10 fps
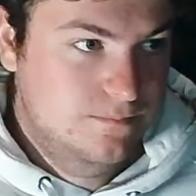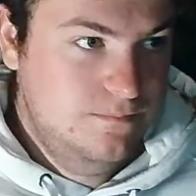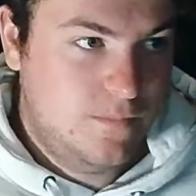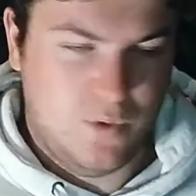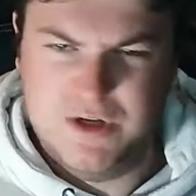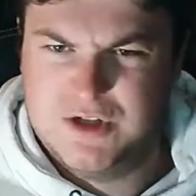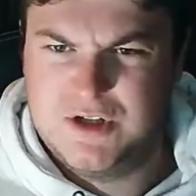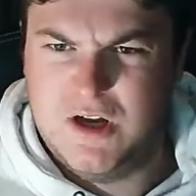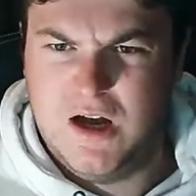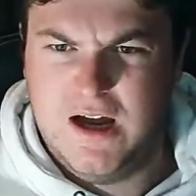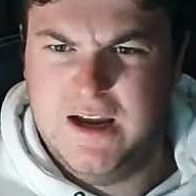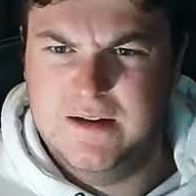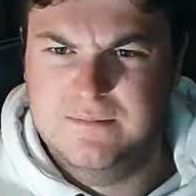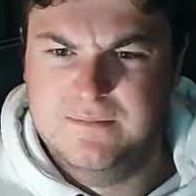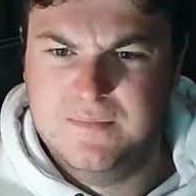which
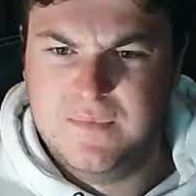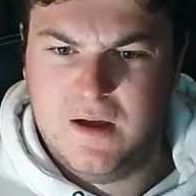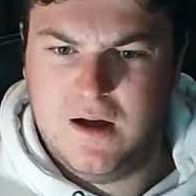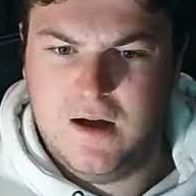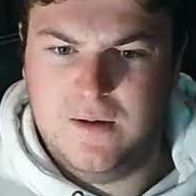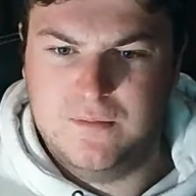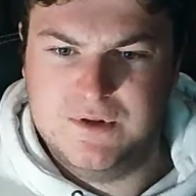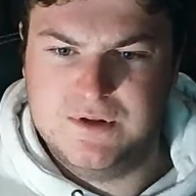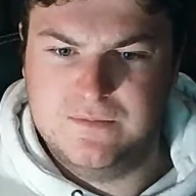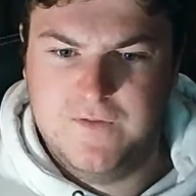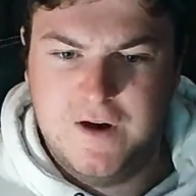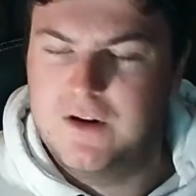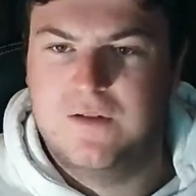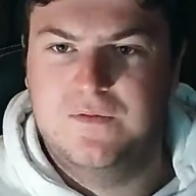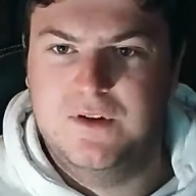I was
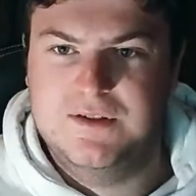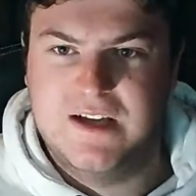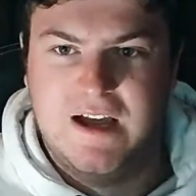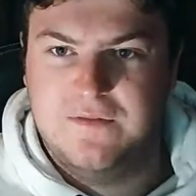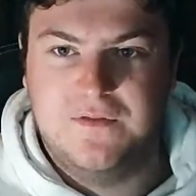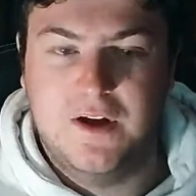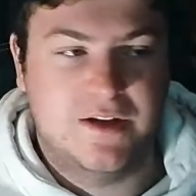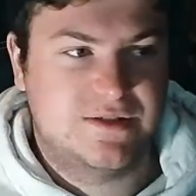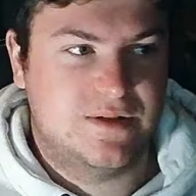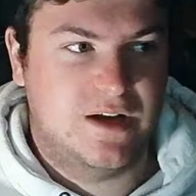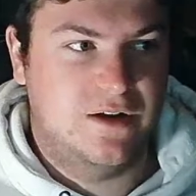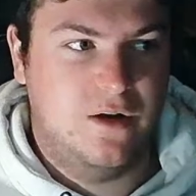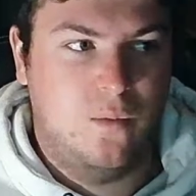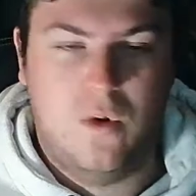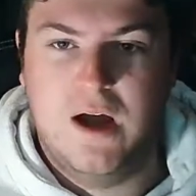very confused at first. I didn't
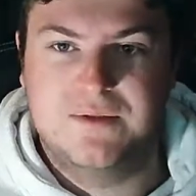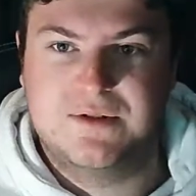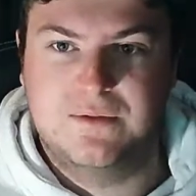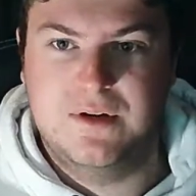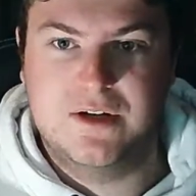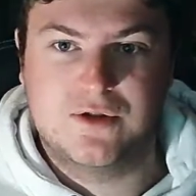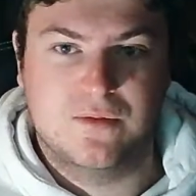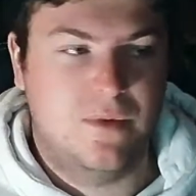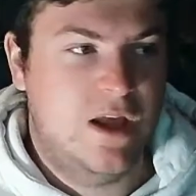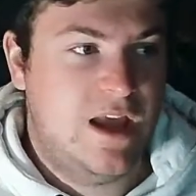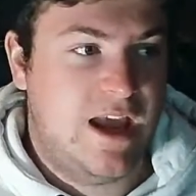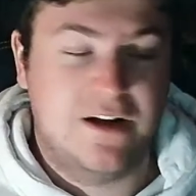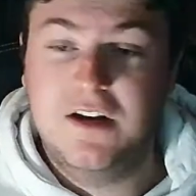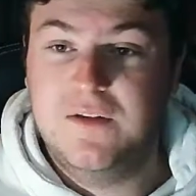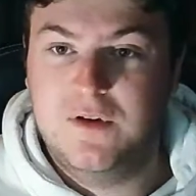know why it was called Nitrum, and
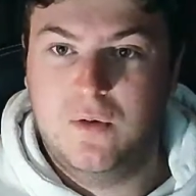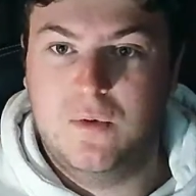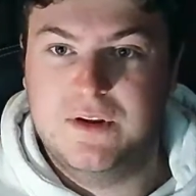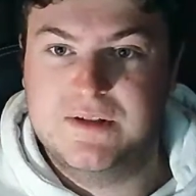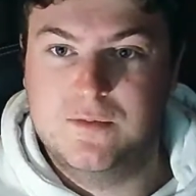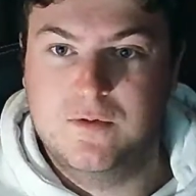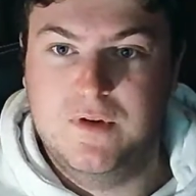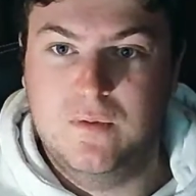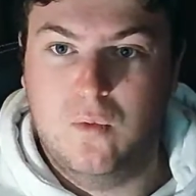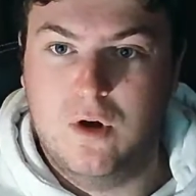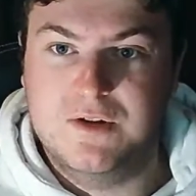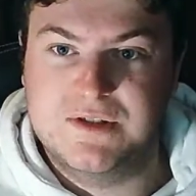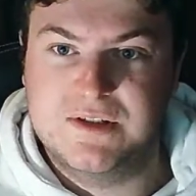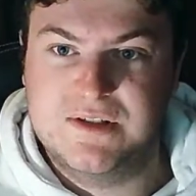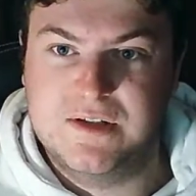I didn't even know what this movie was
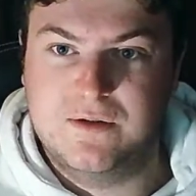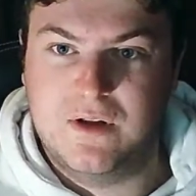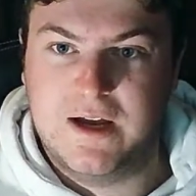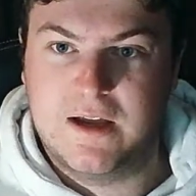until